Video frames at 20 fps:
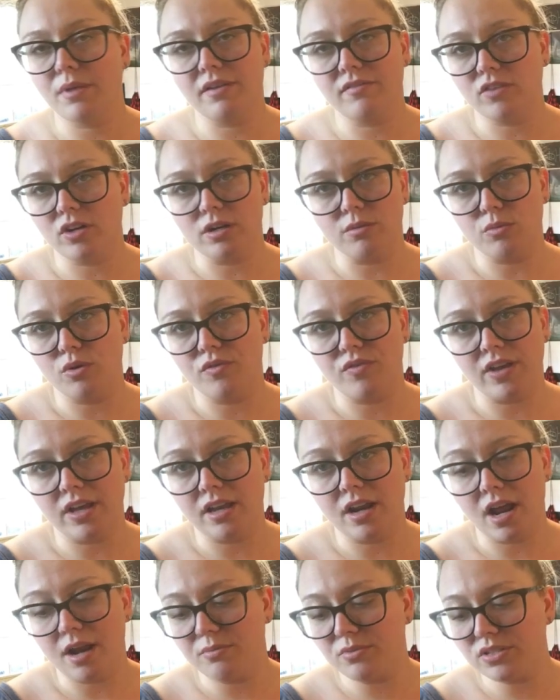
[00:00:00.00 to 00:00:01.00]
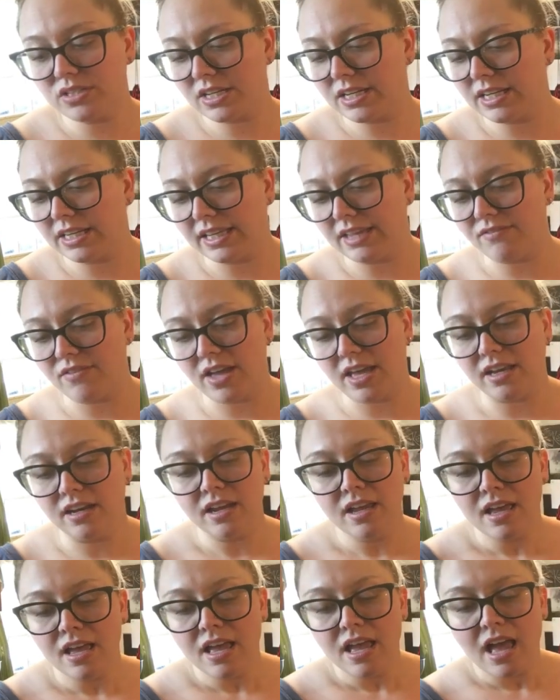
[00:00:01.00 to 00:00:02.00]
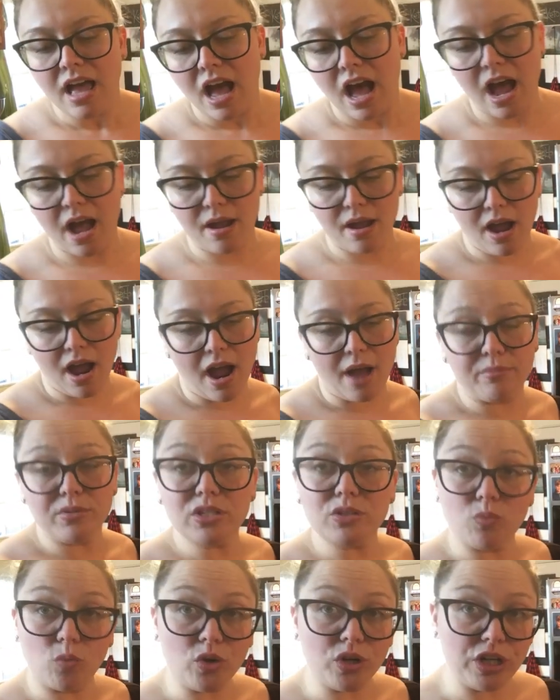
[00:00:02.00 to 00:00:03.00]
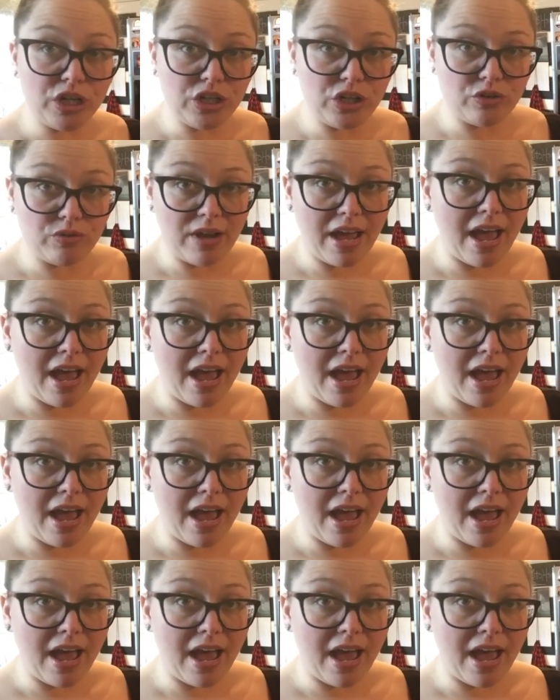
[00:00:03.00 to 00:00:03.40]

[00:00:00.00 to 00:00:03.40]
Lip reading: not even going to move it. I'm just going to leave it. I'm just warning you